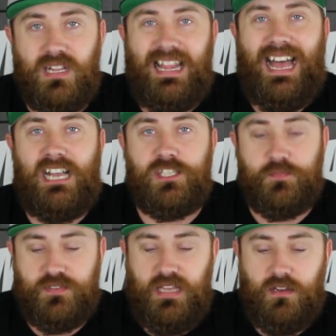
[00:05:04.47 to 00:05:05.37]

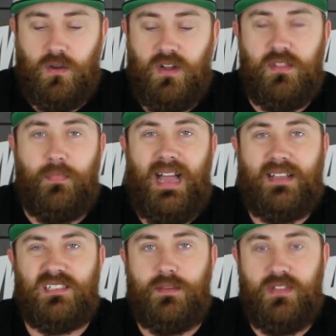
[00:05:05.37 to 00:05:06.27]
clasps that go on the
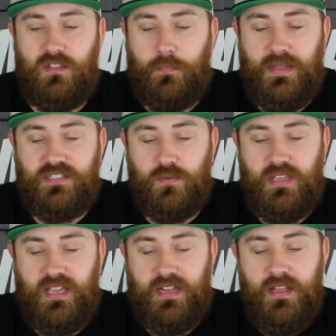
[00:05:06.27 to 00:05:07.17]
back of some of the other pins that
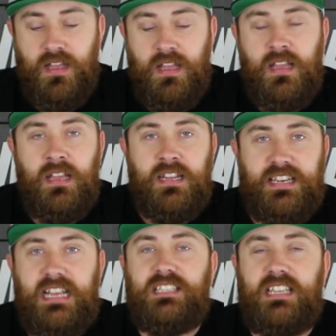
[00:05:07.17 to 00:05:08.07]
we get.
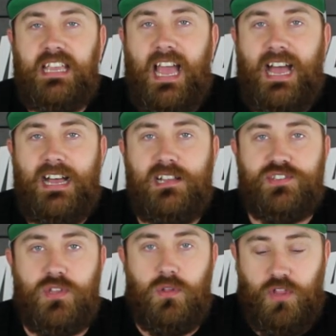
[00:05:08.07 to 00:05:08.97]
Disney
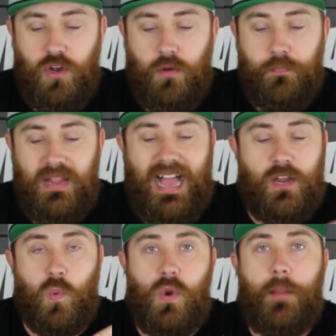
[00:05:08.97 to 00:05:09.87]
has little
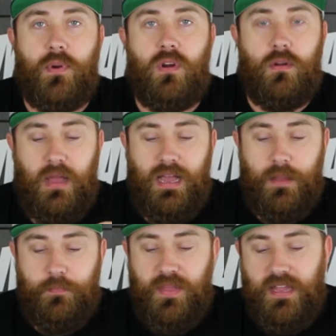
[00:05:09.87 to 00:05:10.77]
black rubber
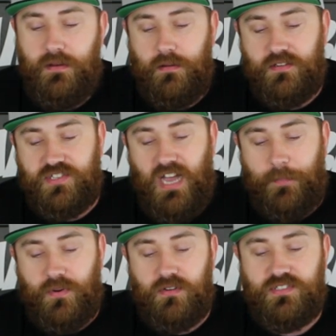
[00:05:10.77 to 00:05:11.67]
uh, pin
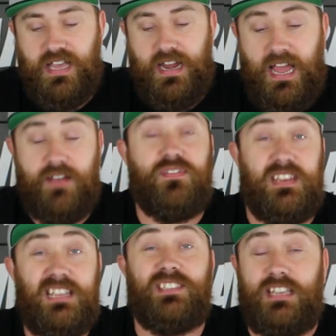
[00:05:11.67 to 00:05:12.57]
stoppers that have
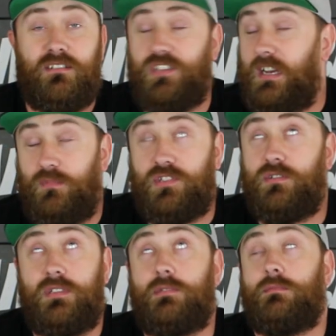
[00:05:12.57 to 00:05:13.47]
the Disney ears on them, which
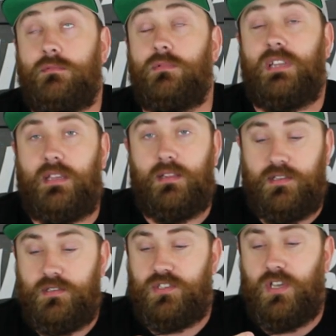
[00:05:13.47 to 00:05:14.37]
are just
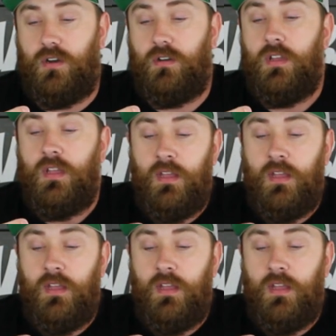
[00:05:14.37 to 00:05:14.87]
ridiculous. So